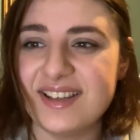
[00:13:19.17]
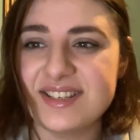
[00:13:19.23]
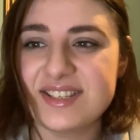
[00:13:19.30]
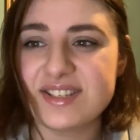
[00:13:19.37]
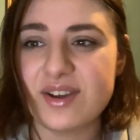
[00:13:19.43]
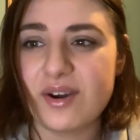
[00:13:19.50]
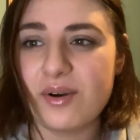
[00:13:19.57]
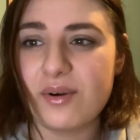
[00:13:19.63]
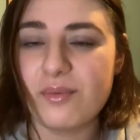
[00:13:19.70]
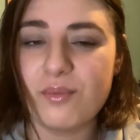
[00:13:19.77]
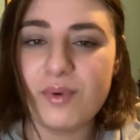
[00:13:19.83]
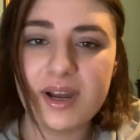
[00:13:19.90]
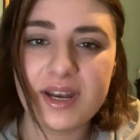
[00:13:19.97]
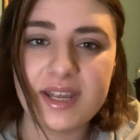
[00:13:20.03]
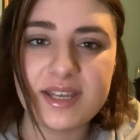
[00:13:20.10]
So
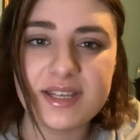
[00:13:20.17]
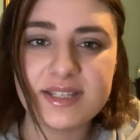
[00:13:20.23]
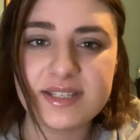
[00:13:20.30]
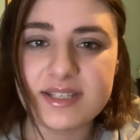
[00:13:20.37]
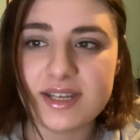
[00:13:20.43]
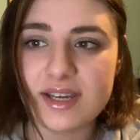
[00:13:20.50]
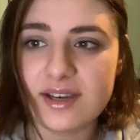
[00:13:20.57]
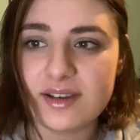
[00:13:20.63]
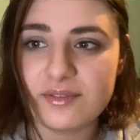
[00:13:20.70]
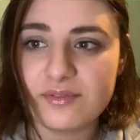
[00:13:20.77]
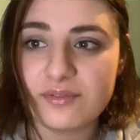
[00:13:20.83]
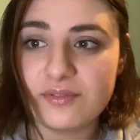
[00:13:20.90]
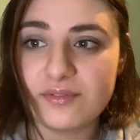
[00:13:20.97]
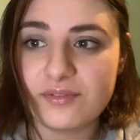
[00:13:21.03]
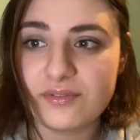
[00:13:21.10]
what is
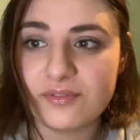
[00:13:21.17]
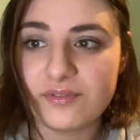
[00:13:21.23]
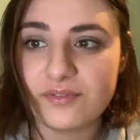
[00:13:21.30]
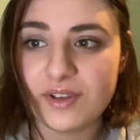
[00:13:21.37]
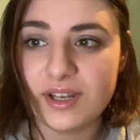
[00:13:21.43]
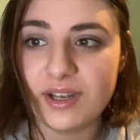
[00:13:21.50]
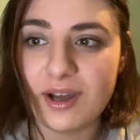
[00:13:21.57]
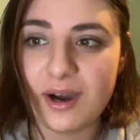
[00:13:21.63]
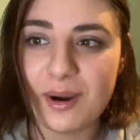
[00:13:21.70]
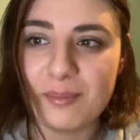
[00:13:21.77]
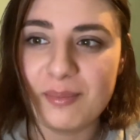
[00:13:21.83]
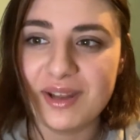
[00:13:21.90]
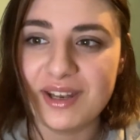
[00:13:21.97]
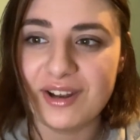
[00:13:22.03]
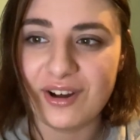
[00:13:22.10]

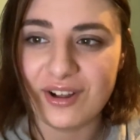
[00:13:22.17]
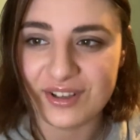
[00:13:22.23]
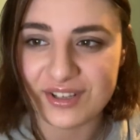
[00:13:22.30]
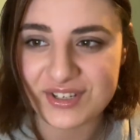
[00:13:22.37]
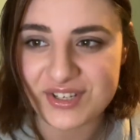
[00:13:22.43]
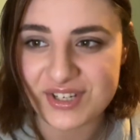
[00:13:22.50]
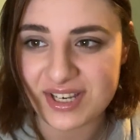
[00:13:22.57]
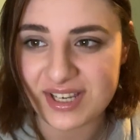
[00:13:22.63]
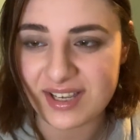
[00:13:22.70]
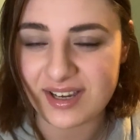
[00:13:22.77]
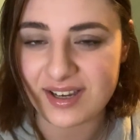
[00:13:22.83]
phenomenology?